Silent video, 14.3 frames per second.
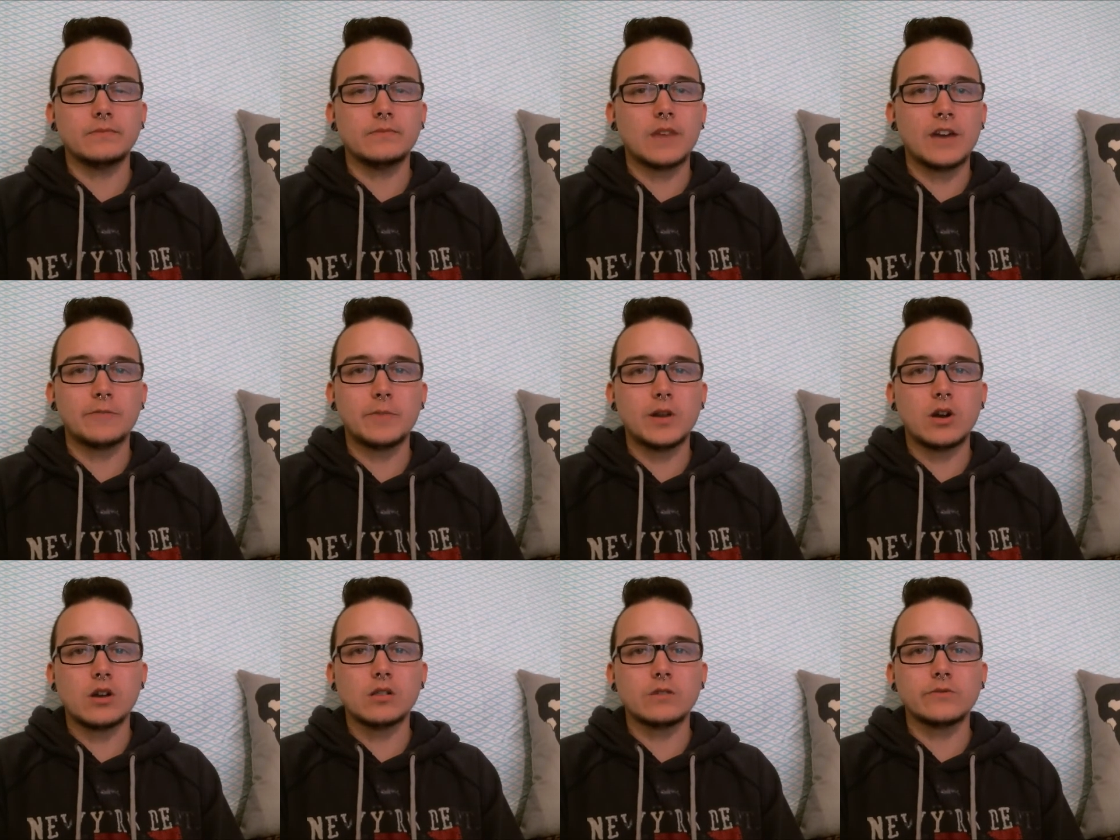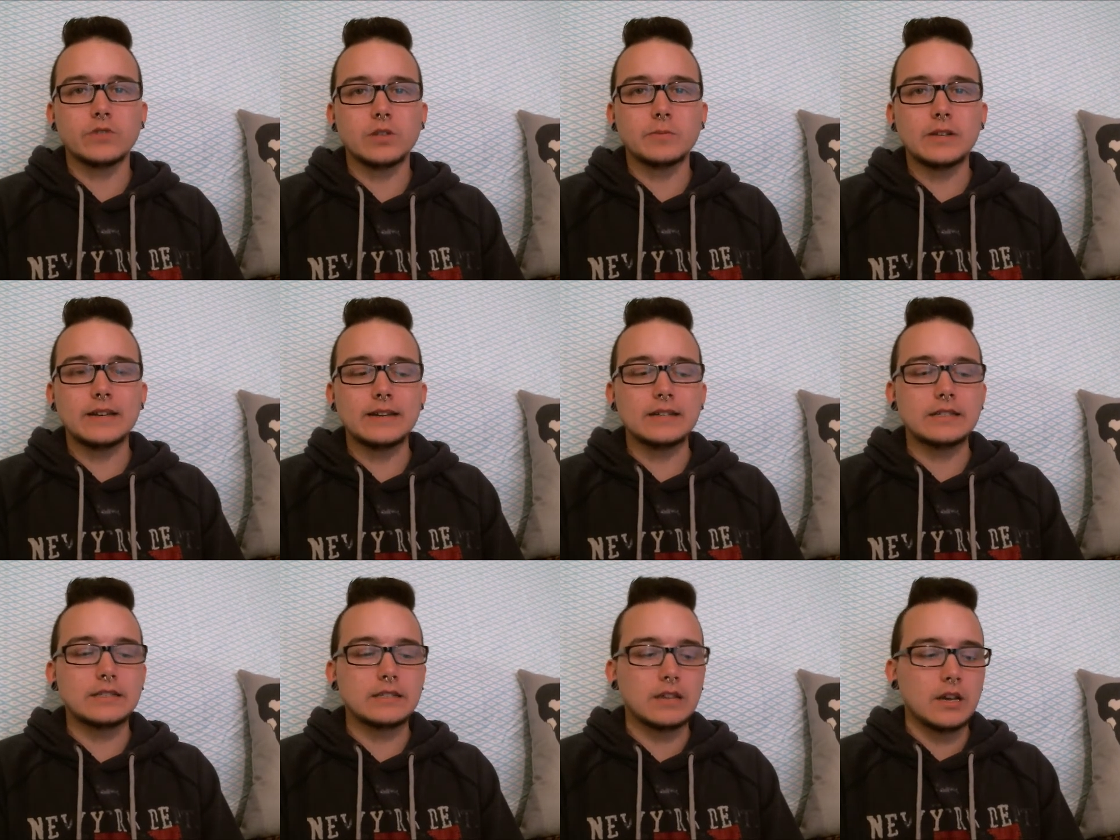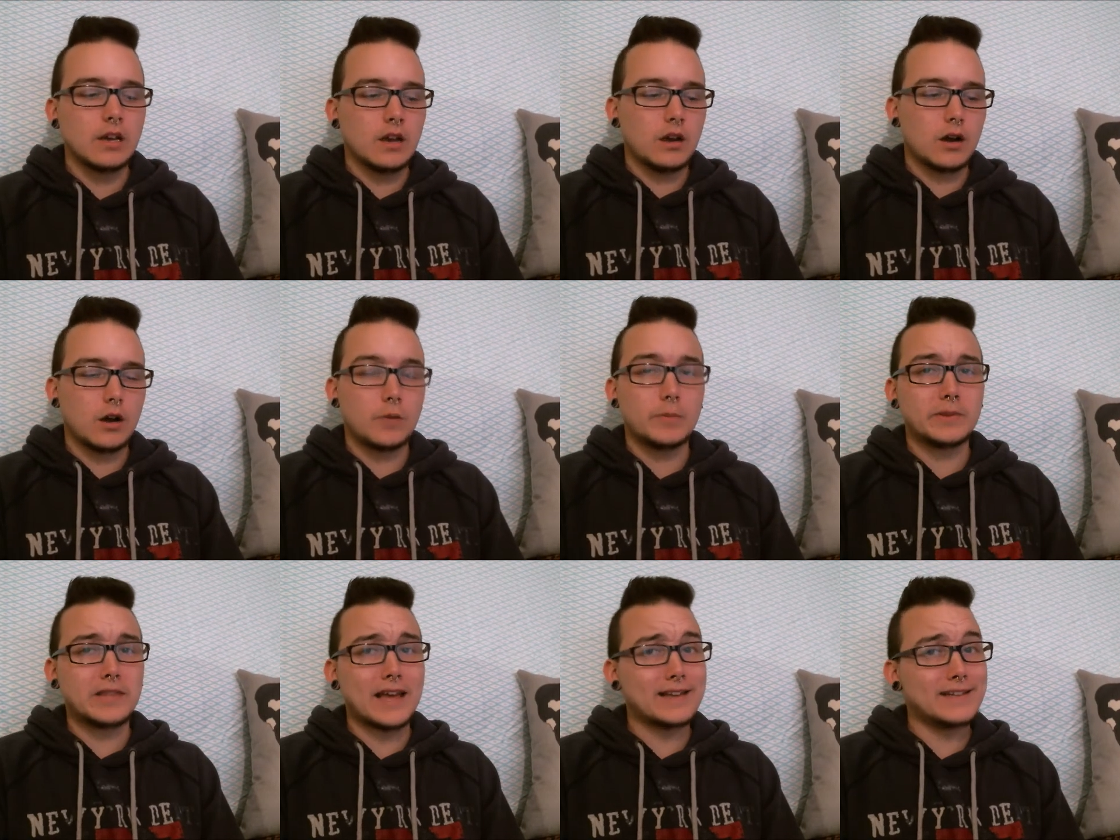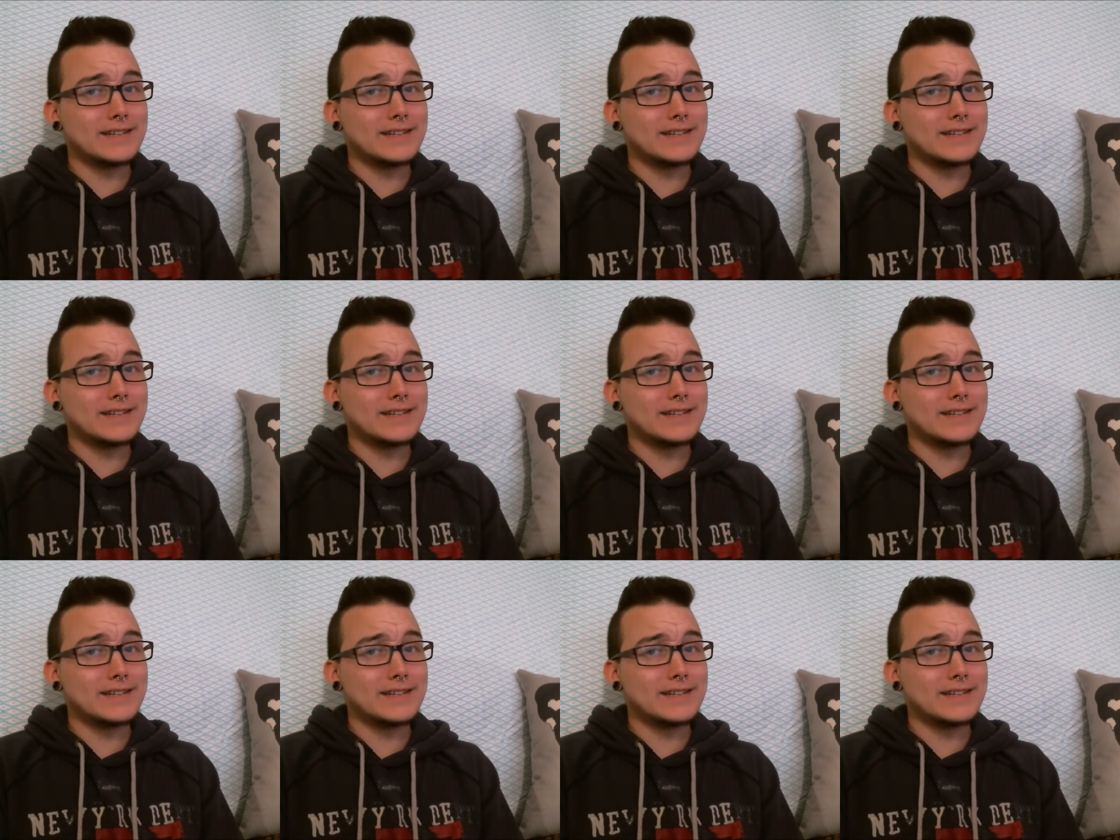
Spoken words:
I've been all over the place. But that